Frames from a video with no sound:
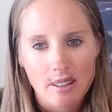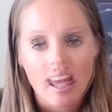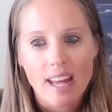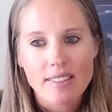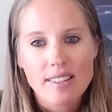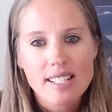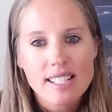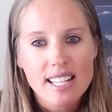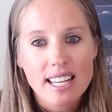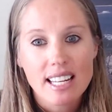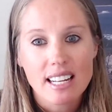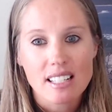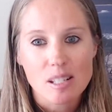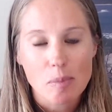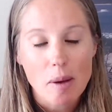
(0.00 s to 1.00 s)
And this can
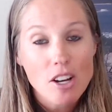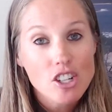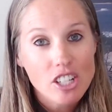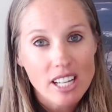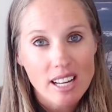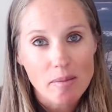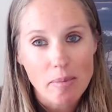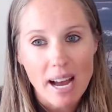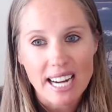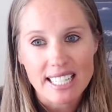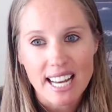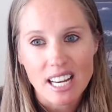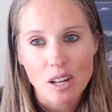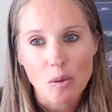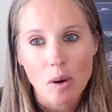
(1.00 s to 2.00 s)
especially impact
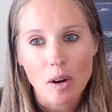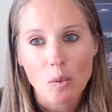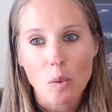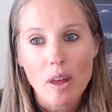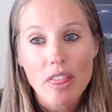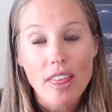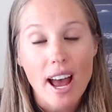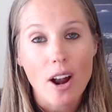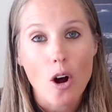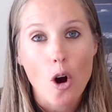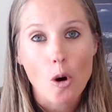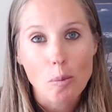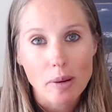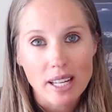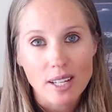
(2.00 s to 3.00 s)
anyone with that
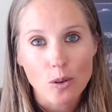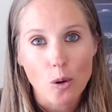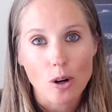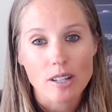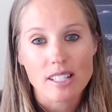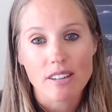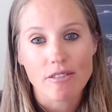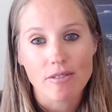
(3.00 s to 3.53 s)
open or